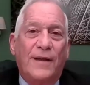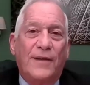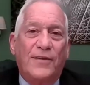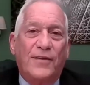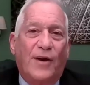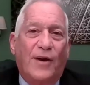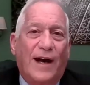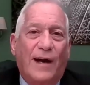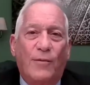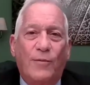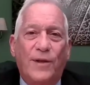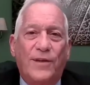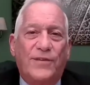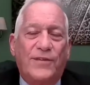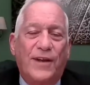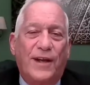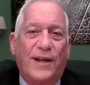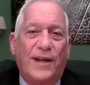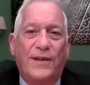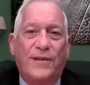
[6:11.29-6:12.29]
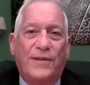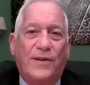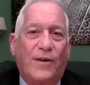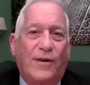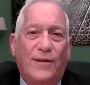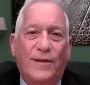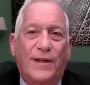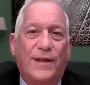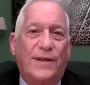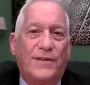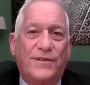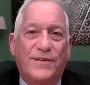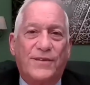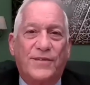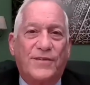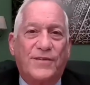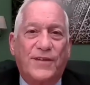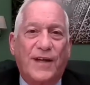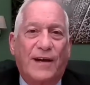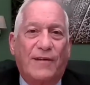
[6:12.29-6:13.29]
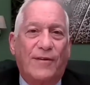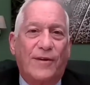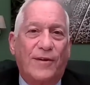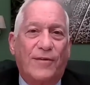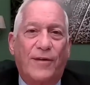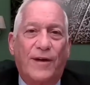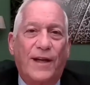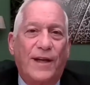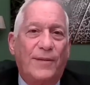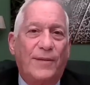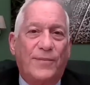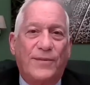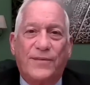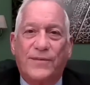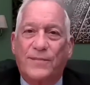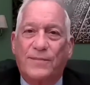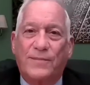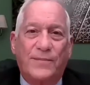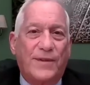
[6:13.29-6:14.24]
So I would say calling it just sour grapes